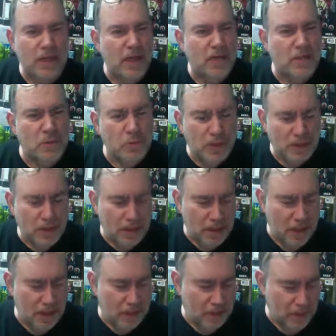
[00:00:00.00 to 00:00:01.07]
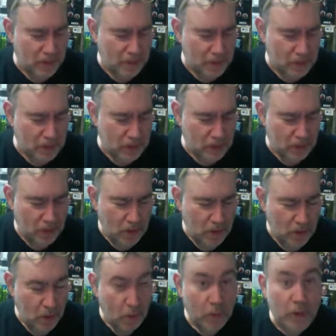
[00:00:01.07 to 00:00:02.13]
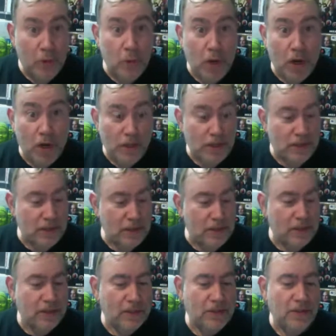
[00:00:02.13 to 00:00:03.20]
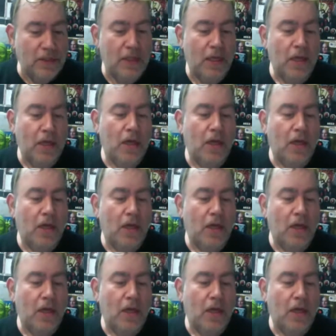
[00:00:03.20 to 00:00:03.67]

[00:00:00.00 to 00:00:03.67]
has a Wednesday night commitment, so we rarely see TC.